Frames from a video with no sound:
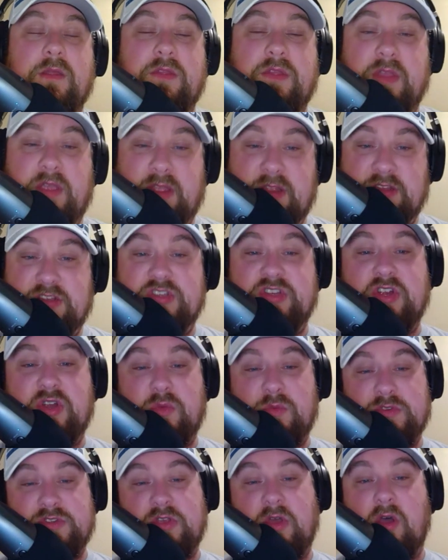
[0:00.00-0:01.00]
the
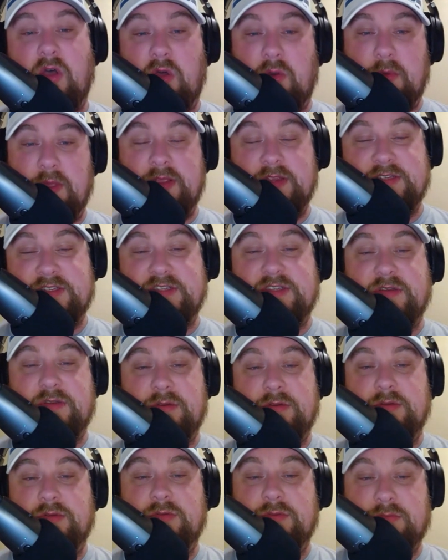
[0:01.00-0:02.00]
concern was always
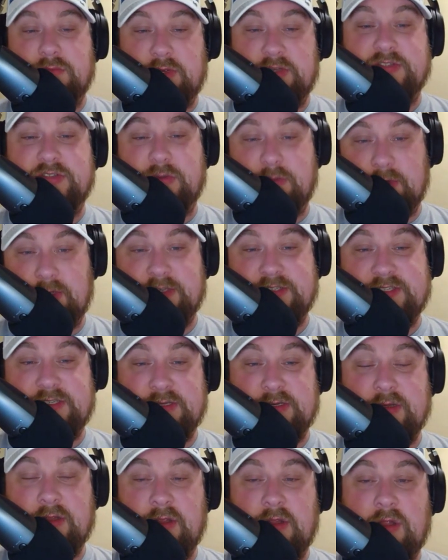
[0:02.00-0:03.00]
Russell
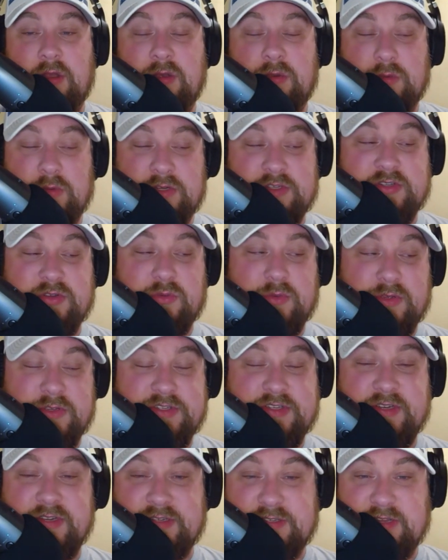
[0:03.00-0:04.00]
Wilson. Russell
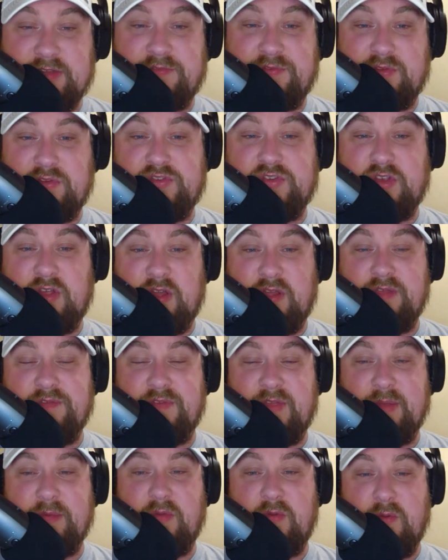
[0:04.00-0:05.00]
Wilson is a future Hall of
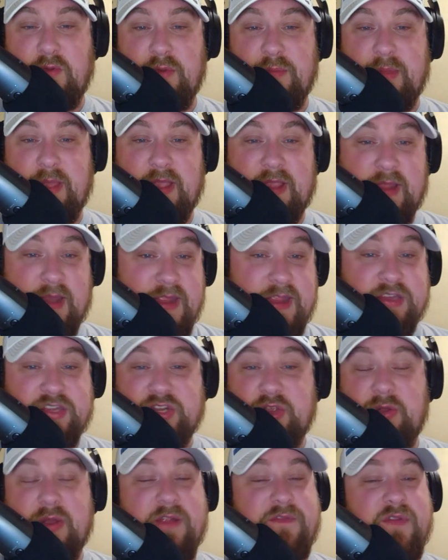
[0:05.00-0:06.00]
Fame quarterback, and he
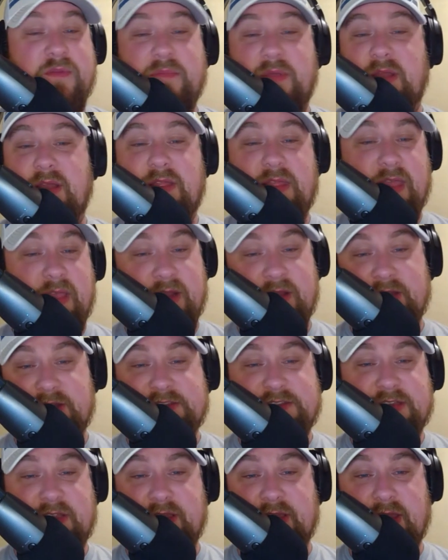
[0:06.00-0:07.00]
showed every bit of that on
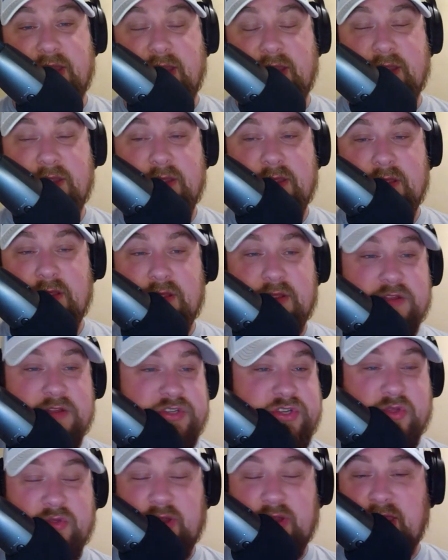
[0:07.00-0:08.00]
Sunday.
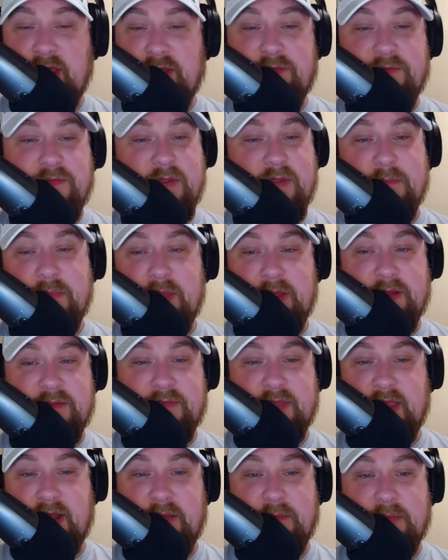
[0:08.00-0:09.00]
Showed every bit of
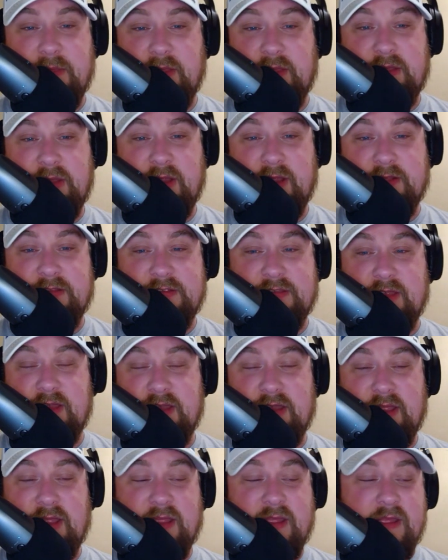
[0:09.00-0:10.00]
that ability on
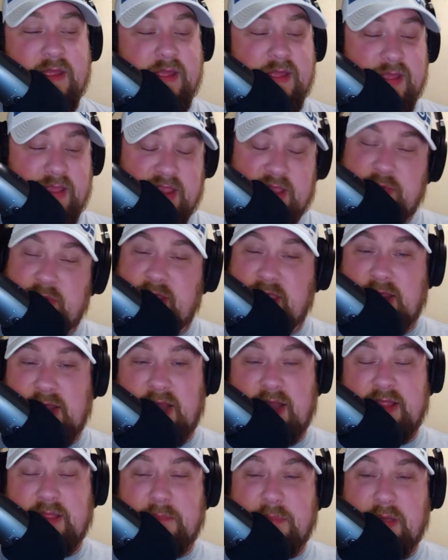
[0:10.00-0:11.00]
Sunday. He would get
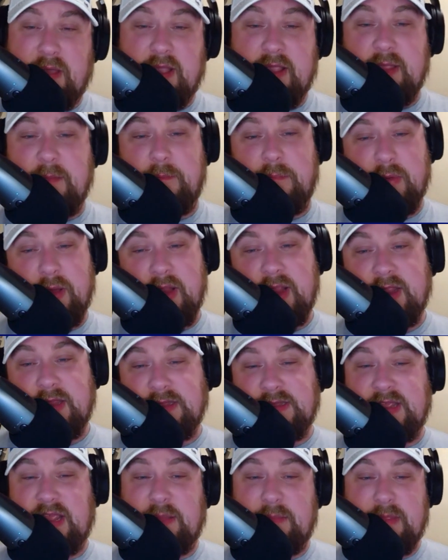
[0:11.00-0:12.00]
out of the pocket, break
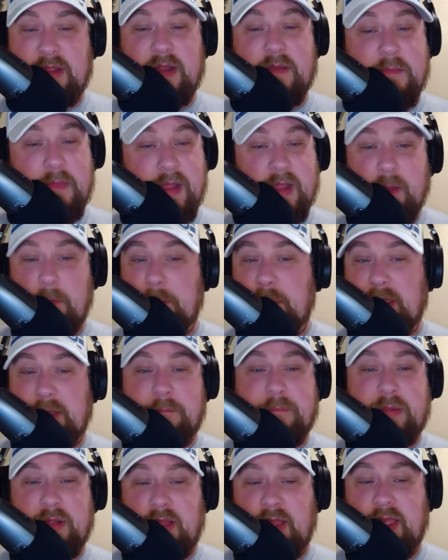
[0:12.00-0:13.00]
containment, and make a
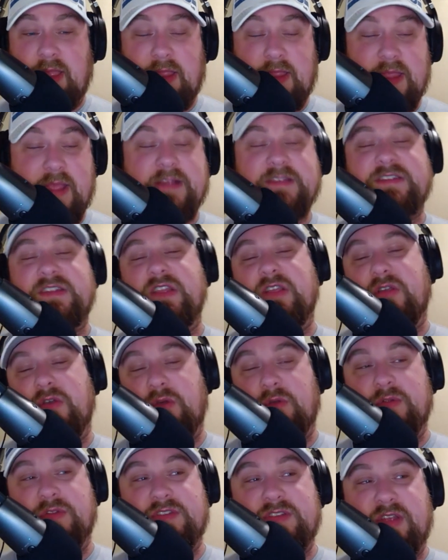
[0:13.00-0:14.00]
big play. Yes, the
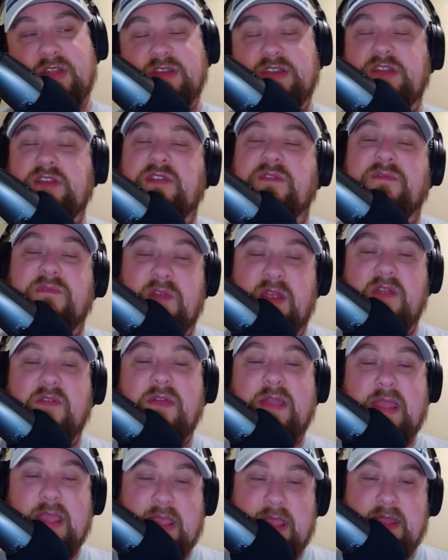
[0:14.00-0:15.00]
Colts, until the
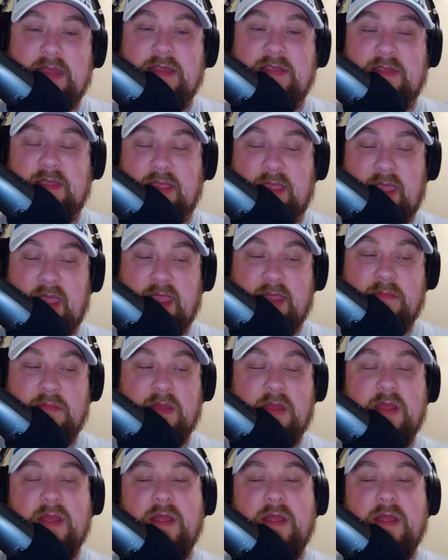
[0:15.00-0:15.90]
very end of the game,